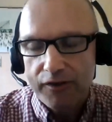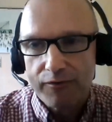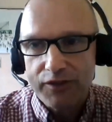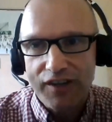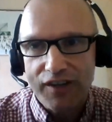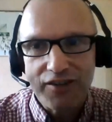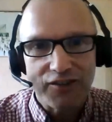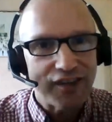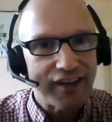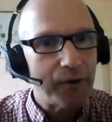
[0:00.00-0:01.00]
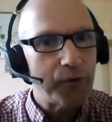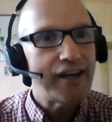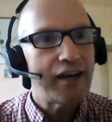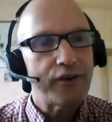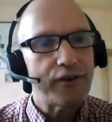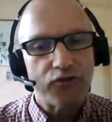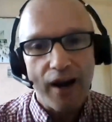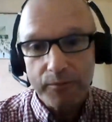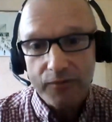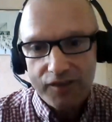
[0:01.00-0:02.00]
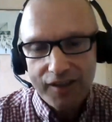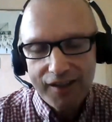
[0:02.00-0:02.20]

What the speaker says: conversations that I would never have dreamt